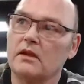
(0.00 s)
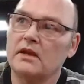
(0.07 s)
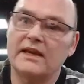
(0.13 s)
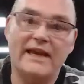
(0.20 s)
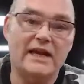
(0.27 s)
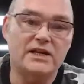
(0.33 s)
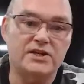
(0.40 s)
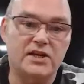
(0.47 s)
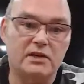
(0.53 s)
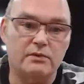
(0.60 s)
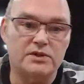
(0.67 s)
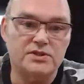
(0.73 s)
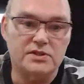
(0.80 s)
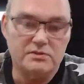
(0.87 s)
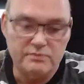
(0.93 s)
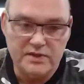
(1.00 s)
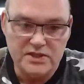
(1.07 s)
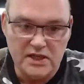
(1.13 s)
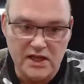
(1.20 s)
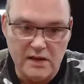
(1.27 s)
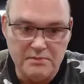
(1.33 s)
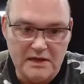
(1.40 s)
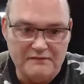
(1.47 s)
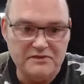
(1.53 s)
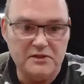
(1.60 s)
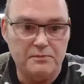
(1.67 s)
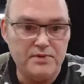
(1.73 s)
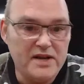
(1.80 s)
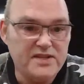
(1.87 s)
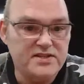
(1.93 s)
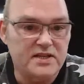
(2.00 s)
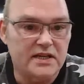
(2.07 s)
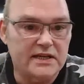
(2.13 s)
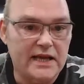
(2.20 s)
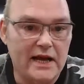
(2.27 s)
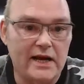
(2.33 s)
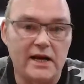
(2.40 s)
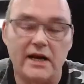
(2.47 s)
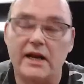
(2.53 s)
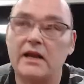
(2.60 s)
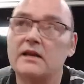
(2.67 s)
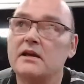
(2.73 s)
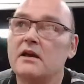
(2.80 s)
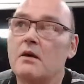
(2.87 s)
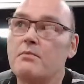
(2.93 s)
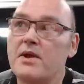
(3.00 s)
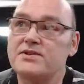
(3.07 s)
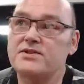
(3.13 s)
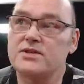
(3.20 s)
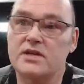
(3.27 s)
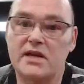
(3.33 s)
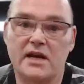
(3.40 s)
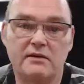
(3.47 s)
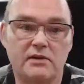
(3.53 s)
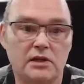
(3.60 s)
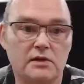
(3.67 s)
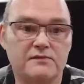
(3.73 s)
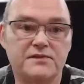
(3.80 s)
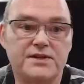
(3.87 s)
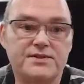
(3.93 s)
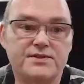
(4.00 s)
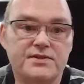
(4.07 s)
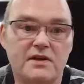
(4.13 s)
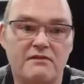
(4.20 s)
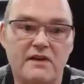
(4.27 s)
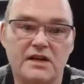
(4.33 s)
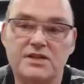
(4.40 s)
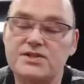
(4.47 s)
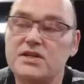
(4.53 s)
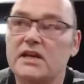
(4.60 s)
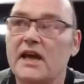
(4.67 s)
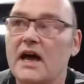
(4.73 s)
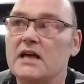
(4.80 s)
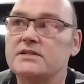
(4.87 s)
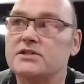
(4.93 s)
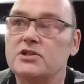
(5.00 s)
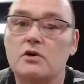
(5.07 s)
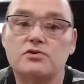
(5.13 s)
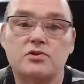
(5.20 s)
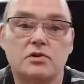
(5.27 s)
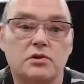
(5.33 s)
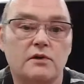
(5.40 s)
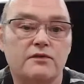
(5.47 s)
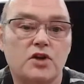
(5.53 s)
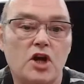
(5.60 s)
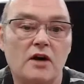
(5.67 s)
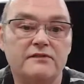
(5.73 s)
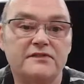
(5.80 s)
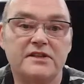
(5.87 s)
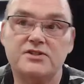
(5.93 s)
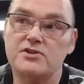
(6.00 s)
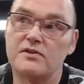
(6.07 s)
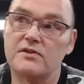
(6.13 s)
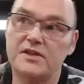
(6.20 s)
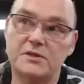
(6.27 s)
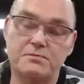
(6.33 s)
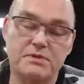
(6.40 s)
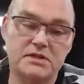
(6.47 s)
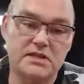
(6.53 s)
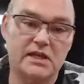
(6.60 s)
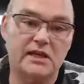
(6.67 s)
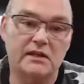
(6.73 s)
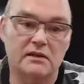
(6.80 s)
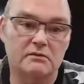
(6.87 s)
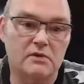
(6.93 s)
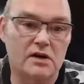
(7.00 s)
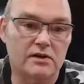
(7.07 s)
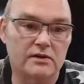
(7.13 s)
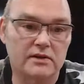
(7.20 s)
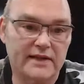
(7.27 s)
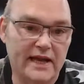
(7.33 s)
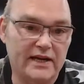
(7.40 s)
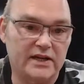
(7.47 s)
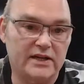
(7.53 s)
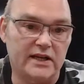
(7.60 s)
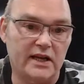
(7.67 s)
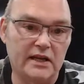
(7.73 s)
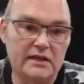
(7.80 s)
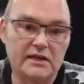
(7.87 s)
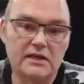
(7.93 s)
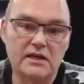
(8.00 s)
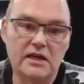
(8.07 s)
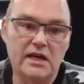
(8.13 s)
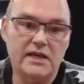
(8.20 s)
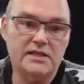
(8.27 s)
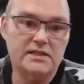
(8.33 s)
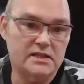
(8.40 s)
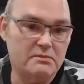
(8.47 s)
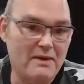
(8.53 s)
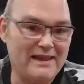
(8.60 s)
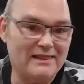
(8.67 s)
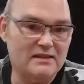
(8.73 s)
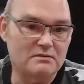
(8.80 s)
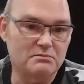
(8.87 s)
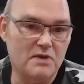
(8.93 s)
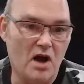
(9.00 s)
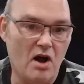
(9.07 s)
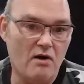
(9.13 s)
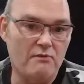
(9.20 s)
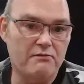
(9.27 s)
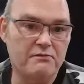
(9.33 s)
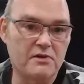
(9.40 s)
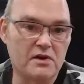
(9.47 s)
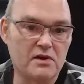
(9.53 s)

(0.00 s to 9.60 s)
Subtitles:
Kennedy, which I named after President Kennedy. President Kennedy loved his Havana cigars, and he also loved coffee. So this particular one, Kennedy, is an amalgam of